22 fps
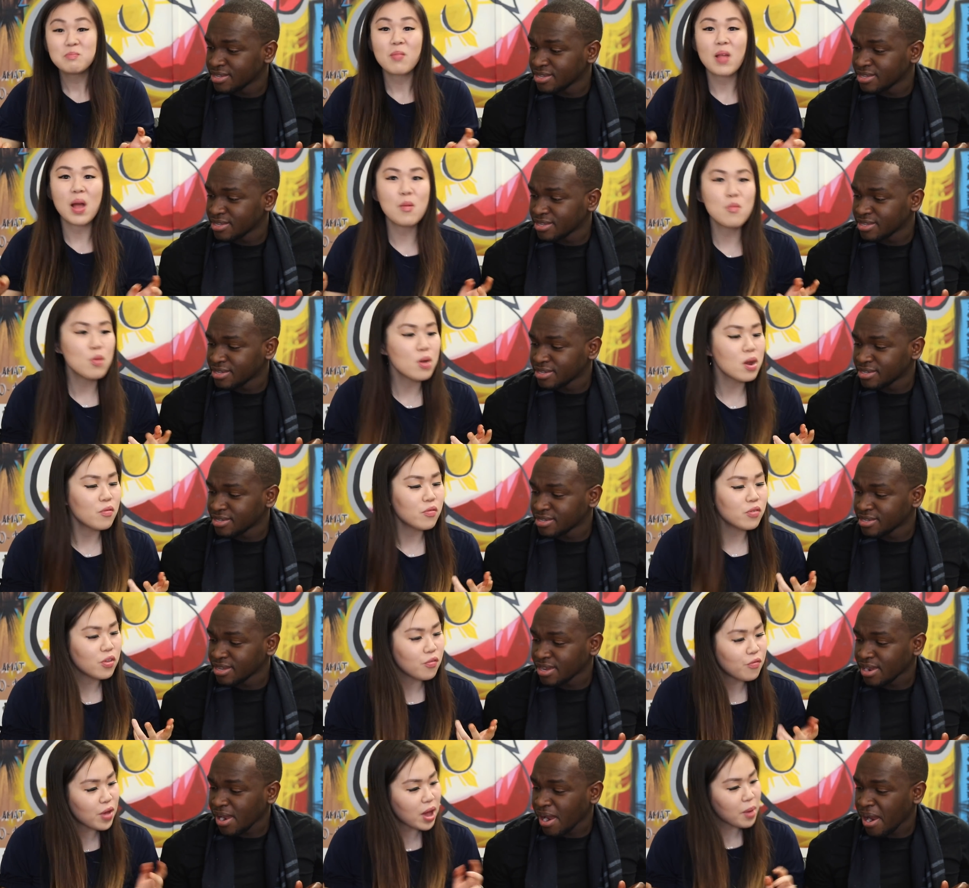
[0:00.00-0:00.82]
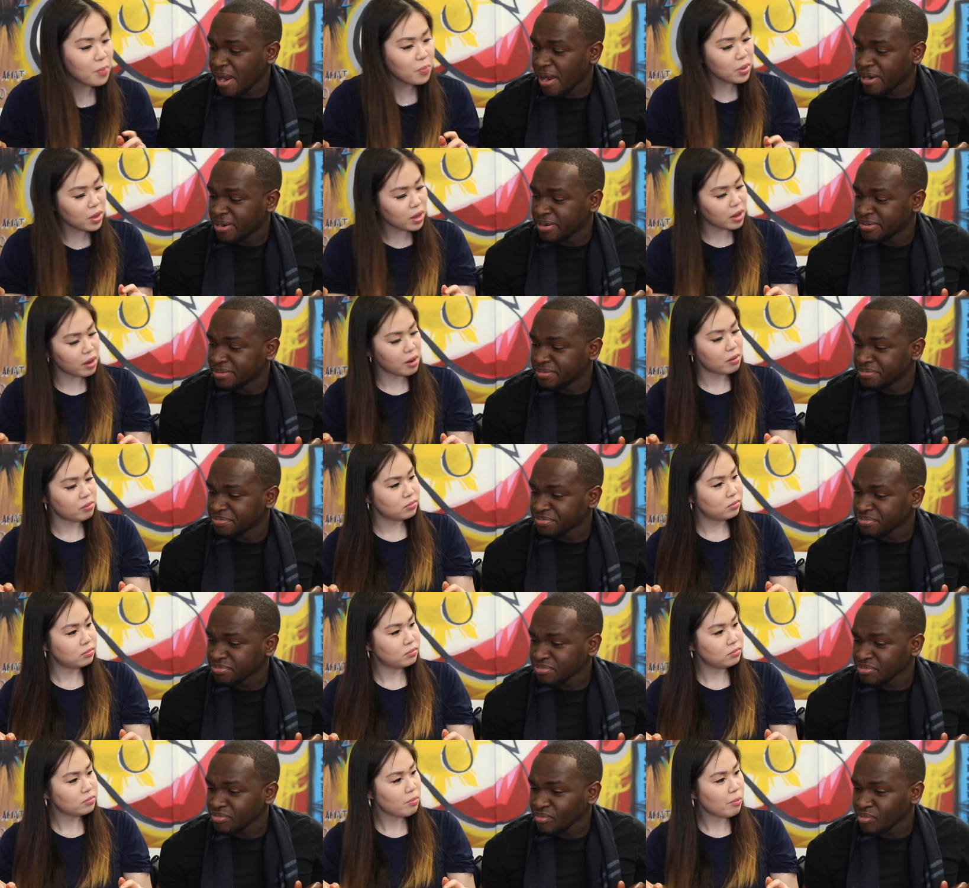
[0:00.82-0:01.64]
Speaker 1: I'm doing it for the family.
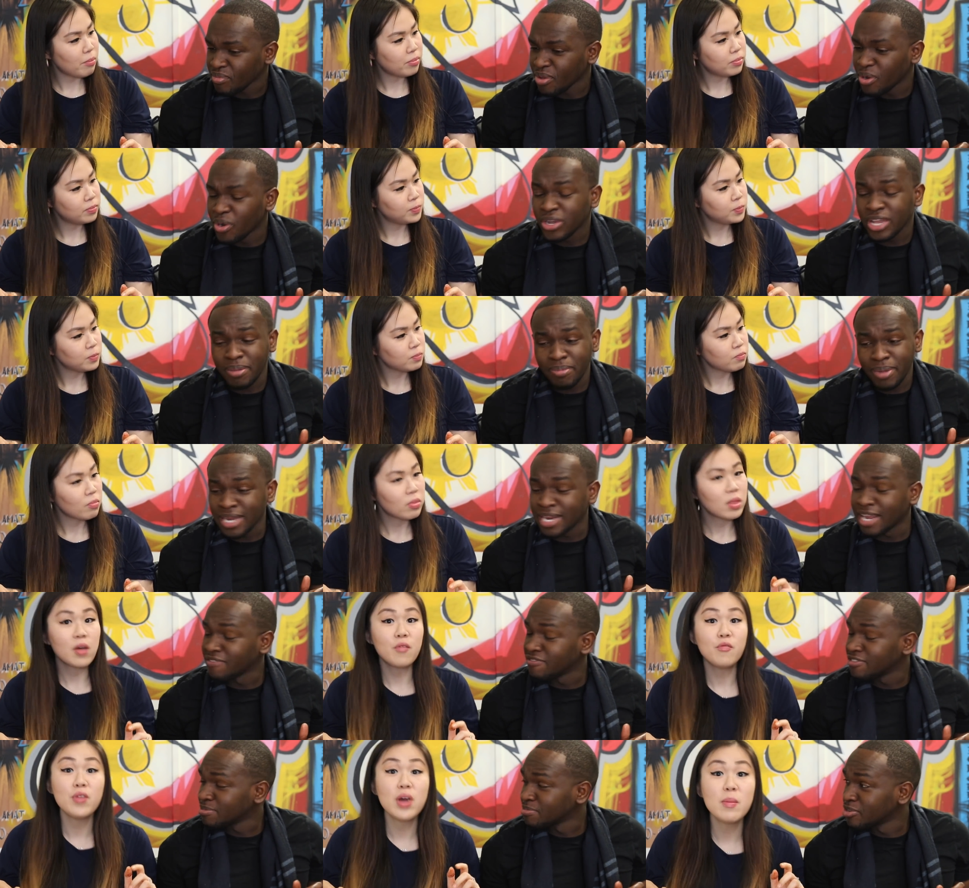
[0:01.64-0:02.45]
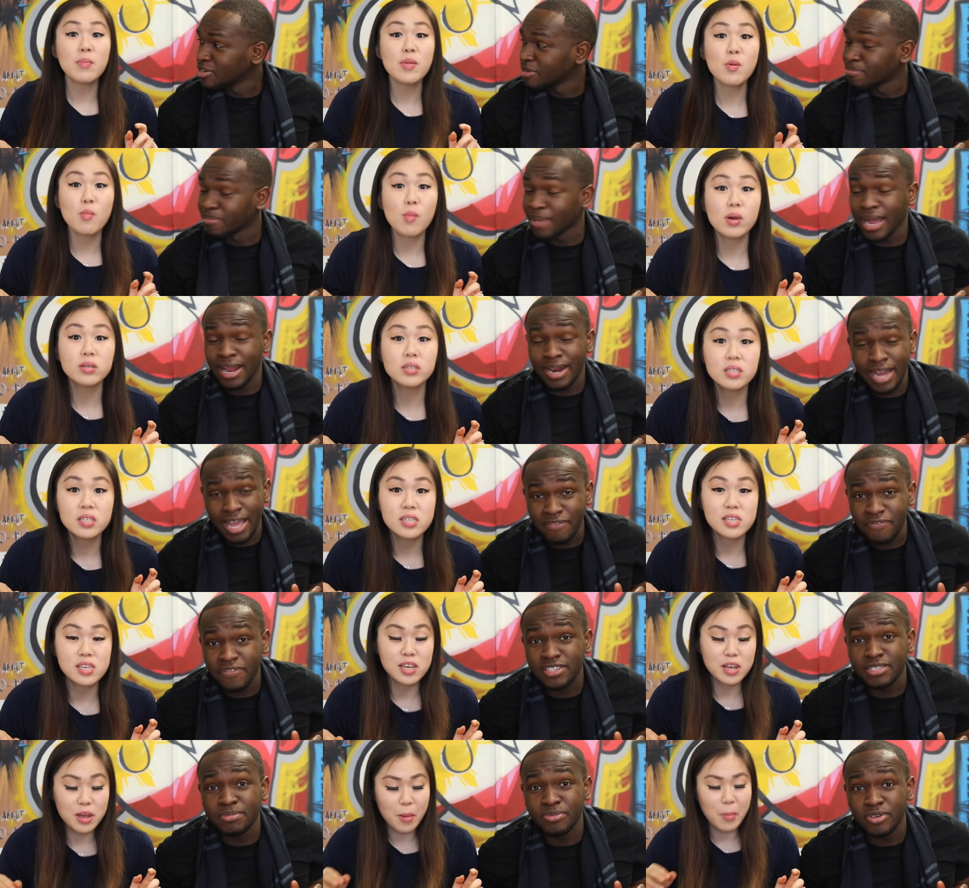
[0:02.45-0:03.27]
Speaker 2: Okay, my life the is more, my
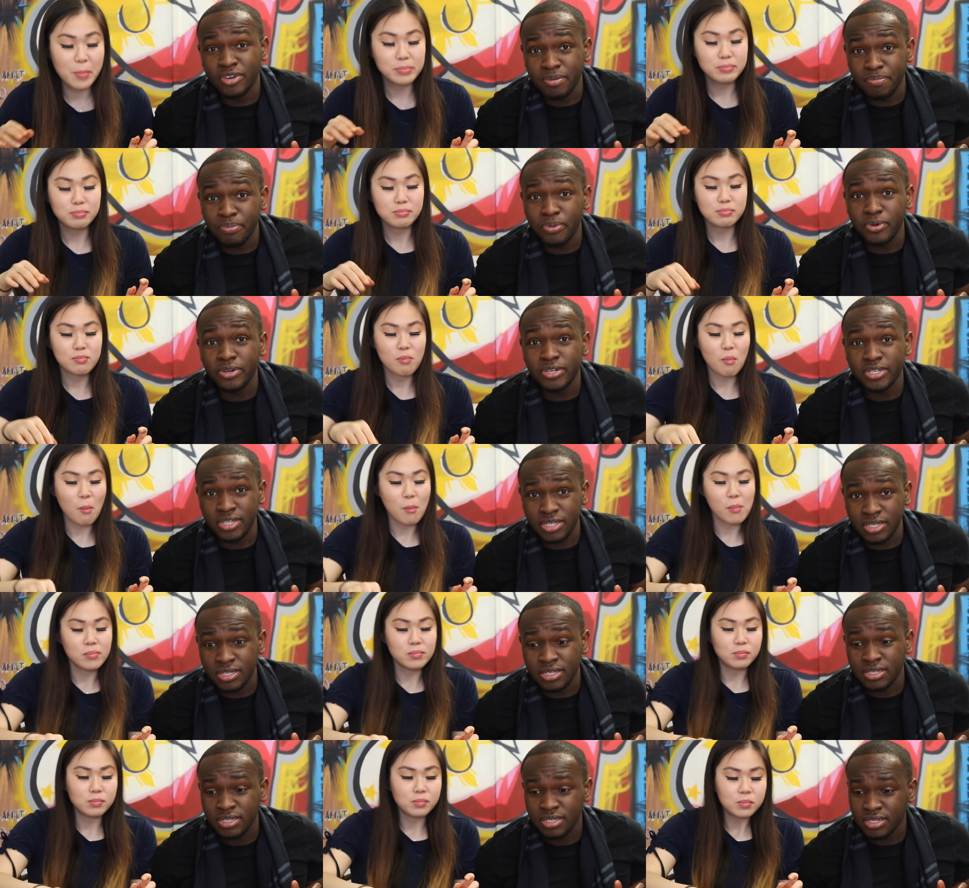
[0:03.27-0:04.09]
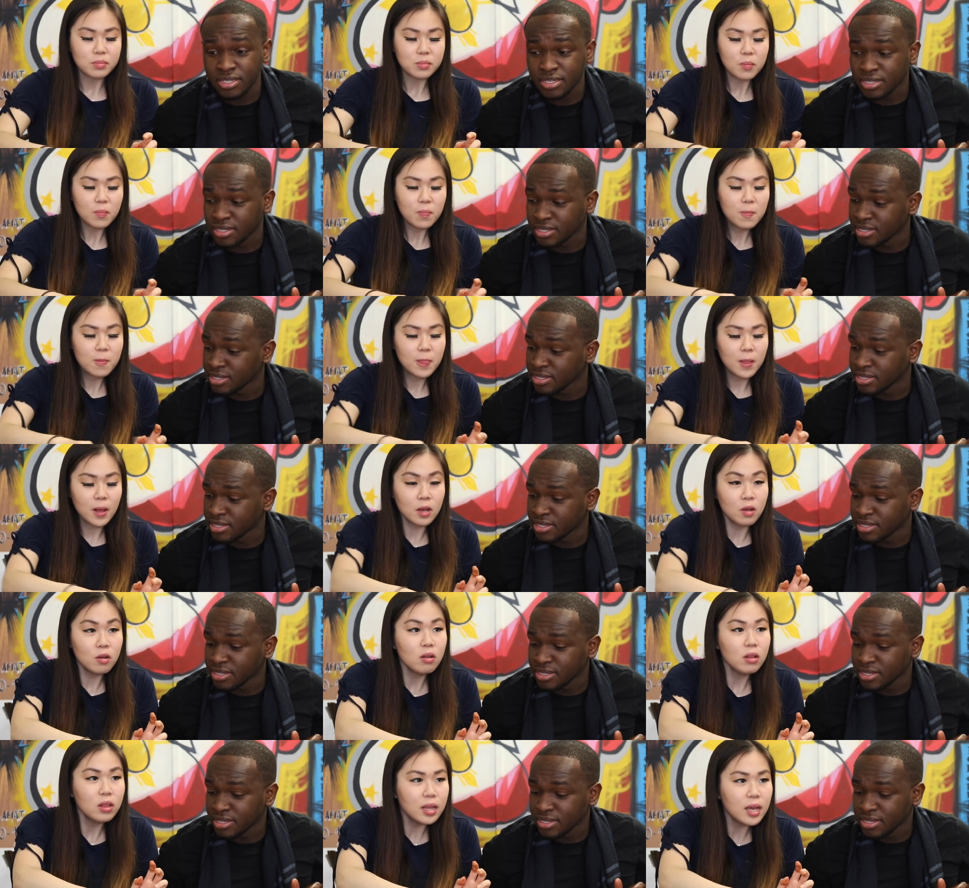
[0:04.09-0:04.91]
life is more important.
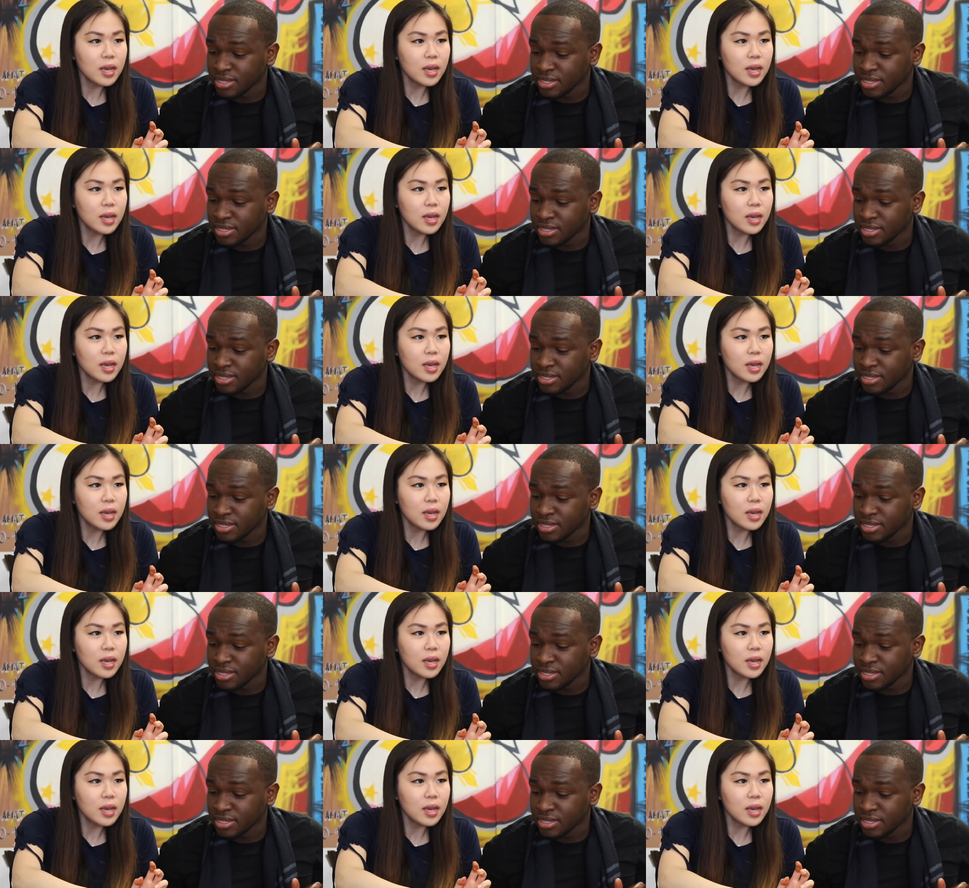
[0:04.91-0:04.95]
Speaker 1: You'll